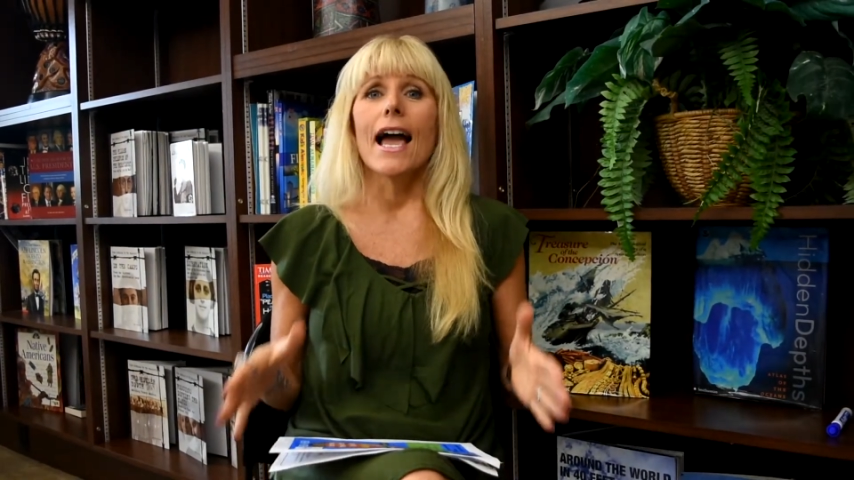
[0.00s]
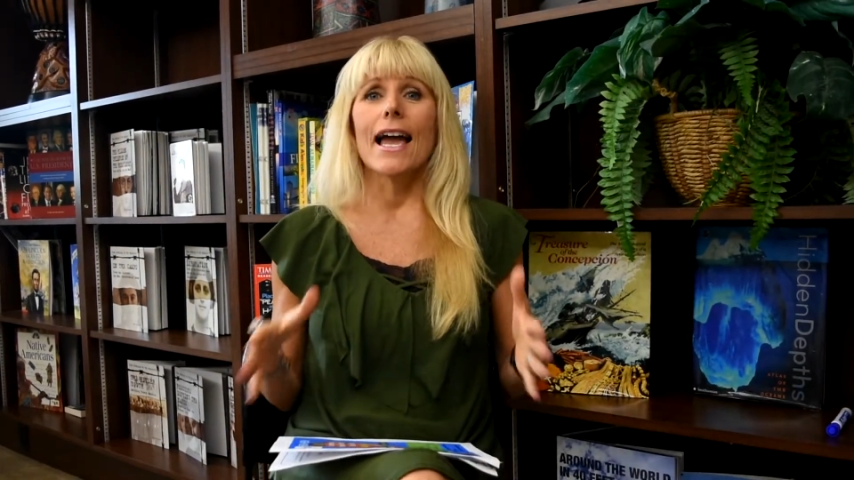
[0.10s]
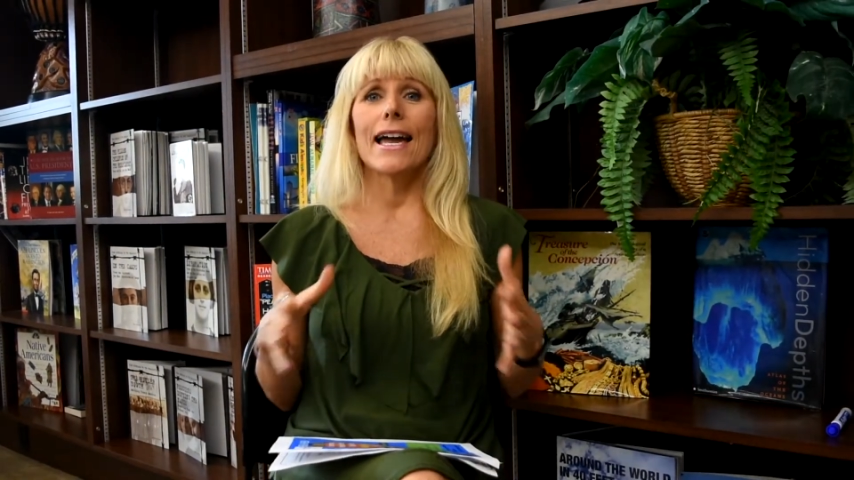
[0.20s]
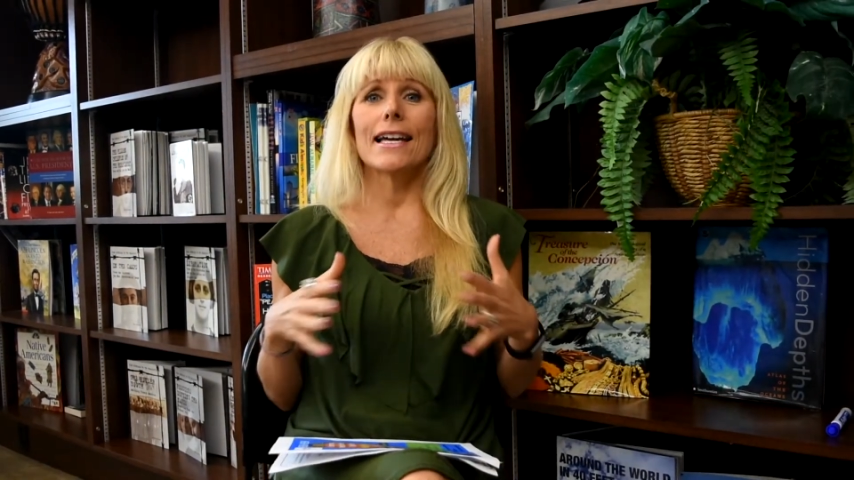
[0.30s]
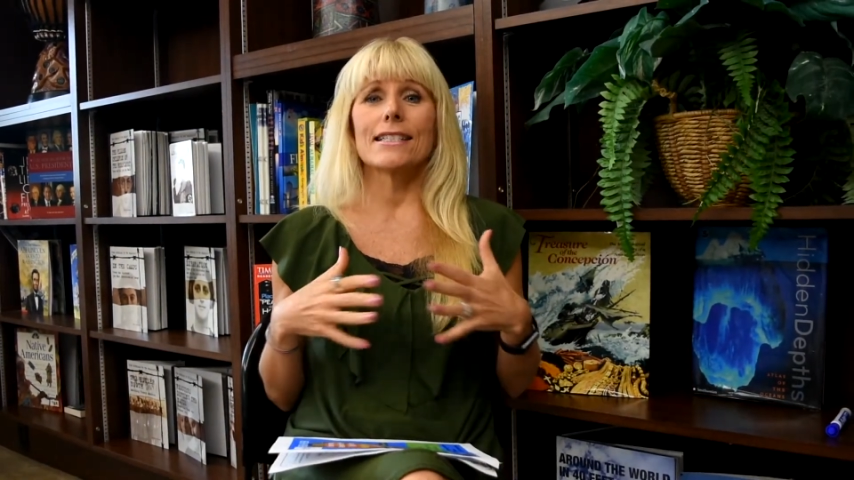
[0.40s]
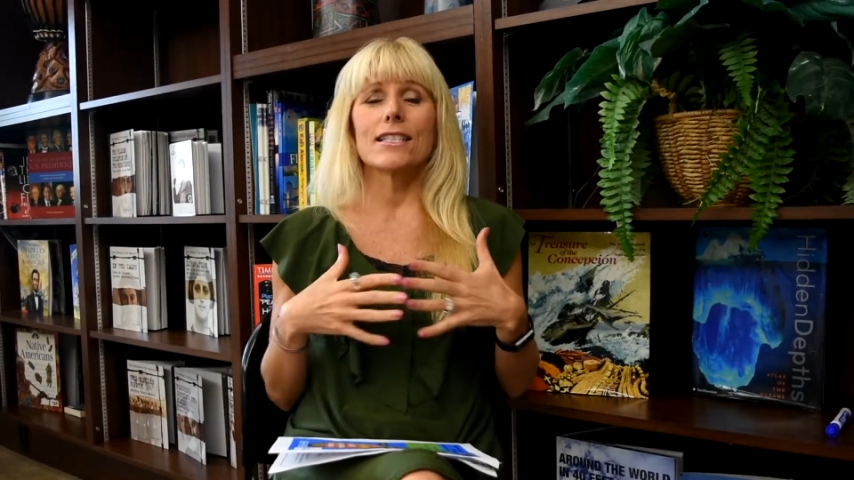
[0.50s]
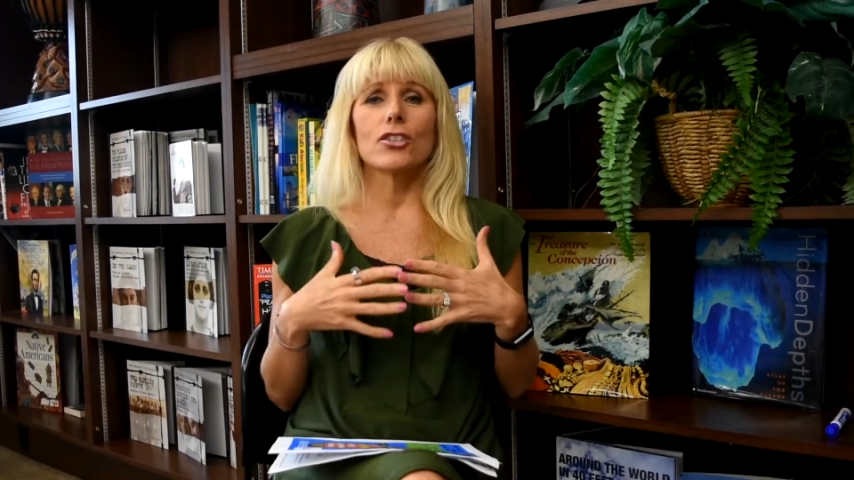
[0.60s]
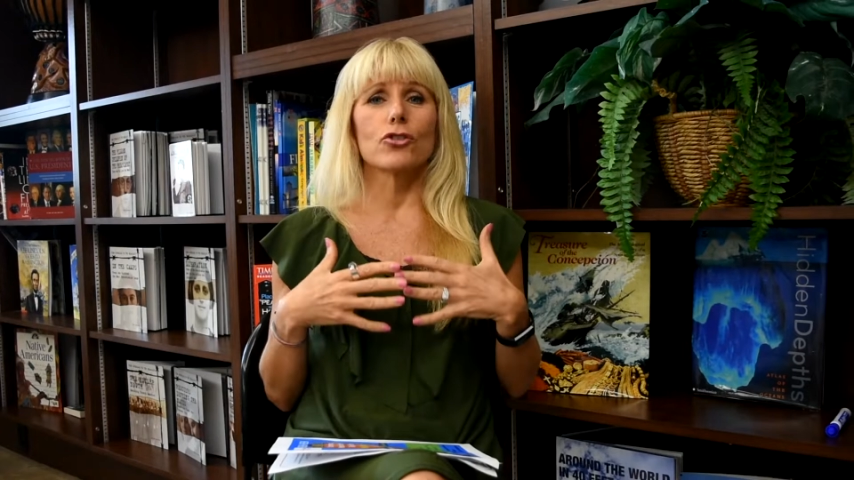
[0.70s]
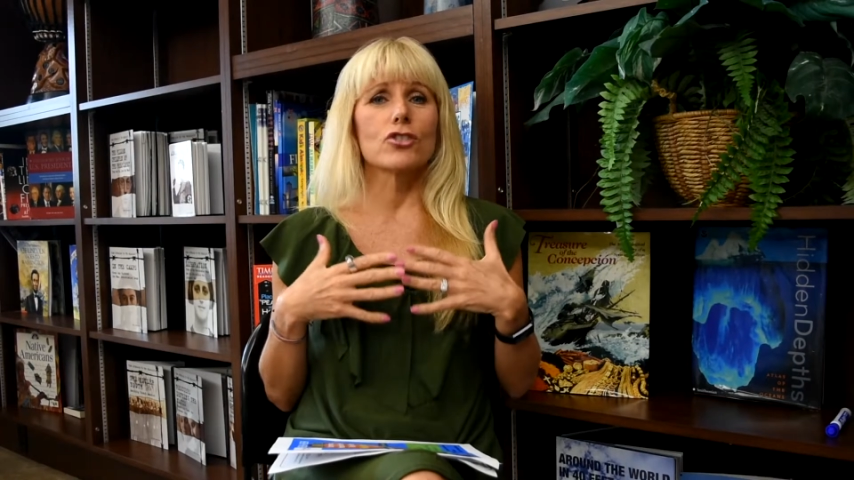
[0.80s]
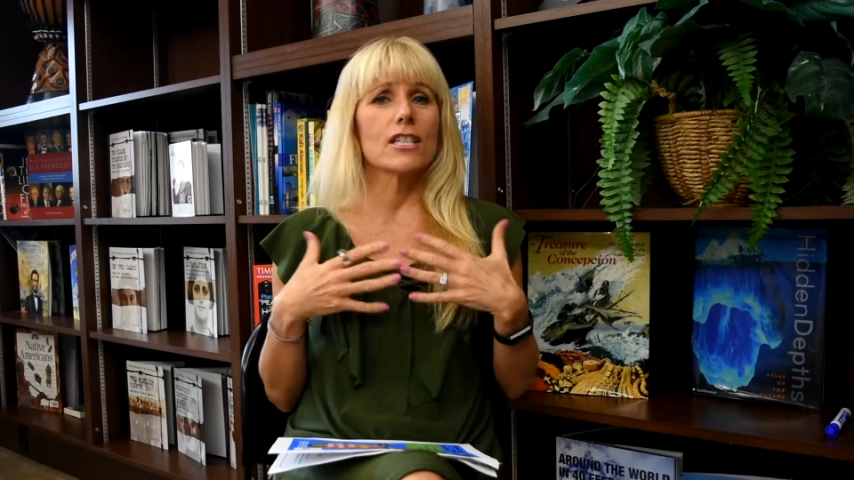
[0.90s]

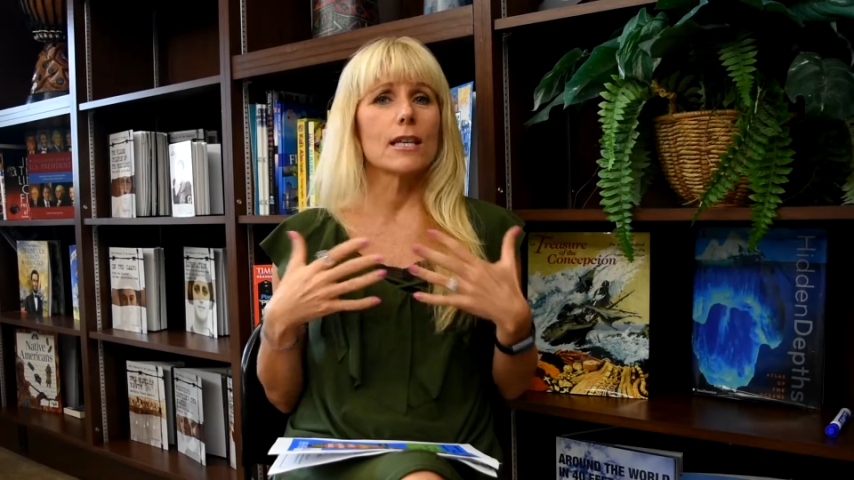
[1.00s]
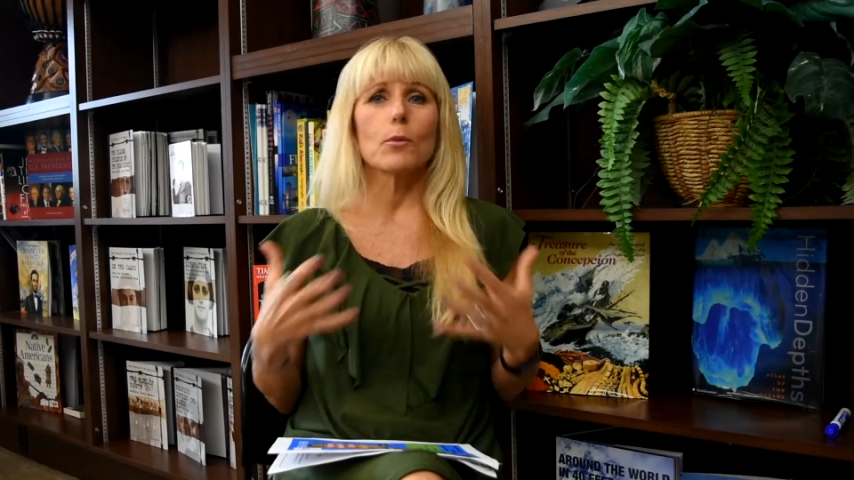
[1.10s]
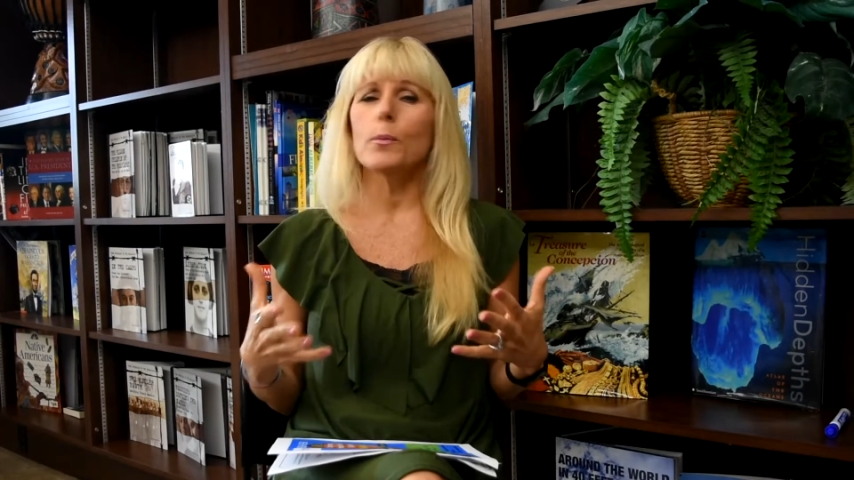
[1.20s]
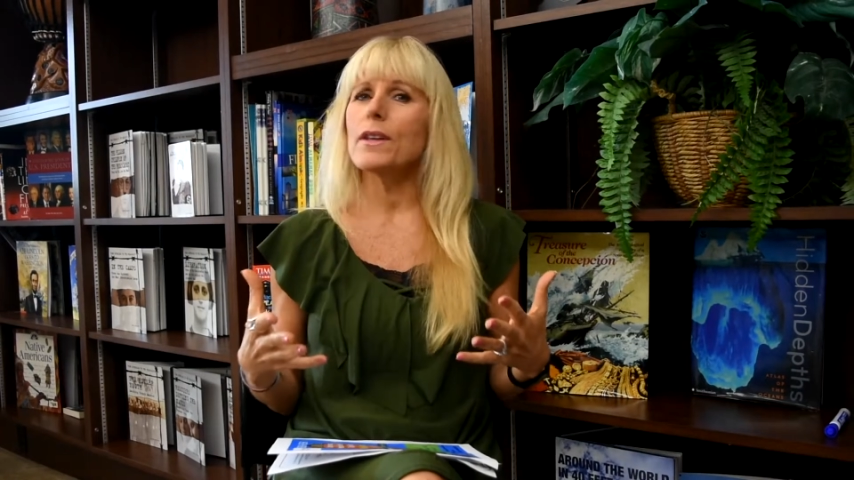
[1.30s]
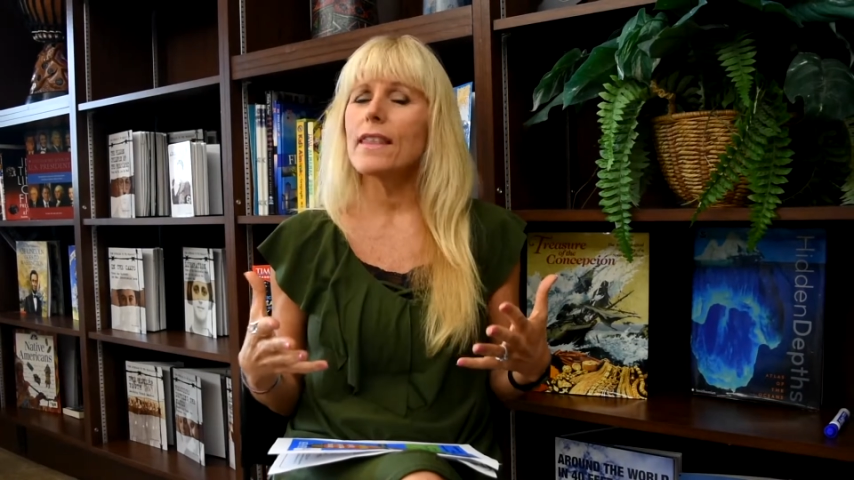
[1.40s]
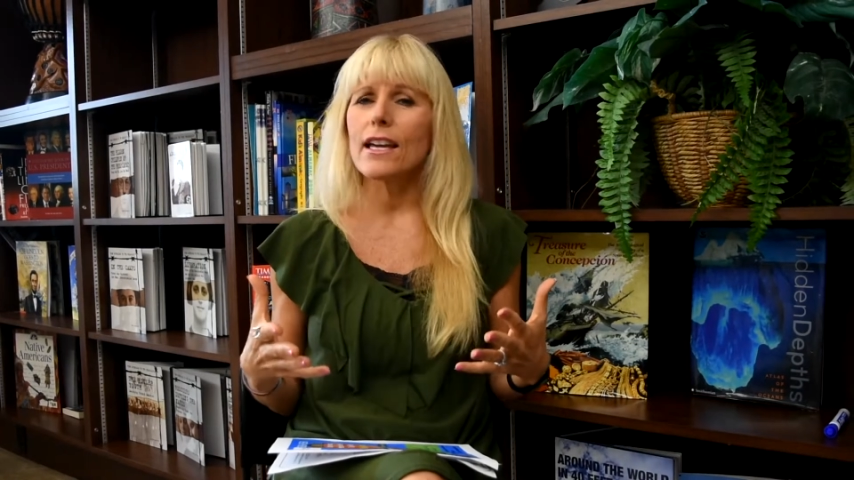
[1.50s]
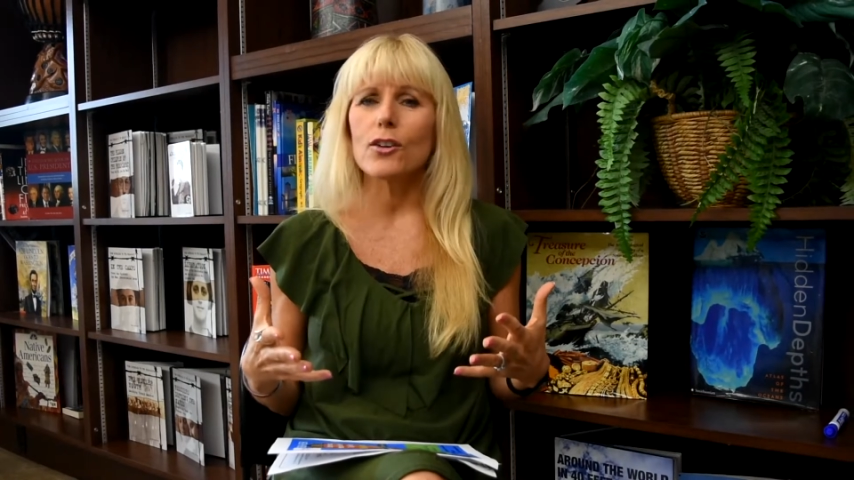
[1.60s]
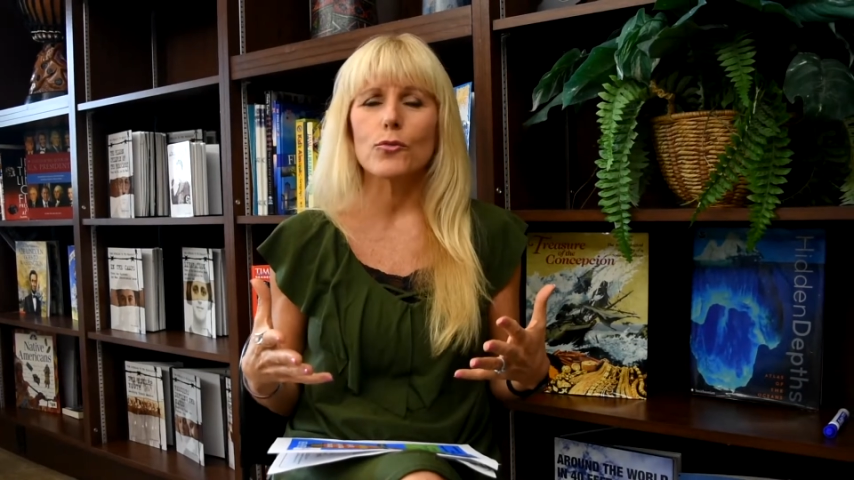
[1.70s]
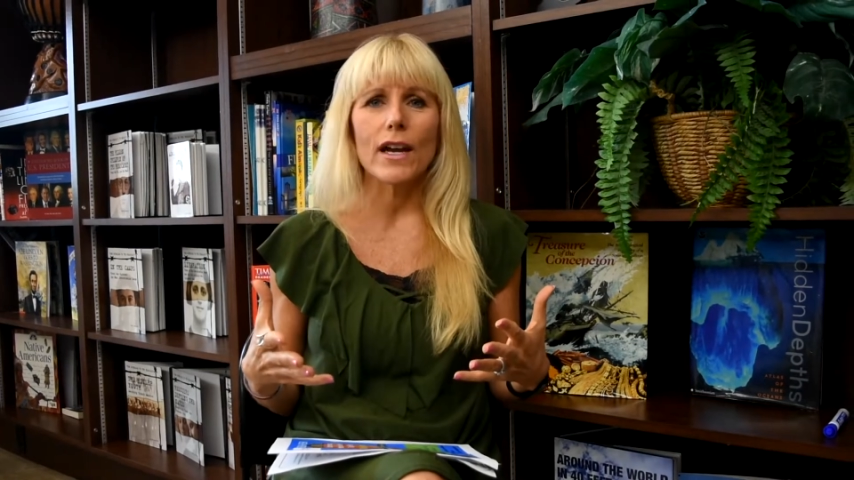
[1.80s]
and your team will be there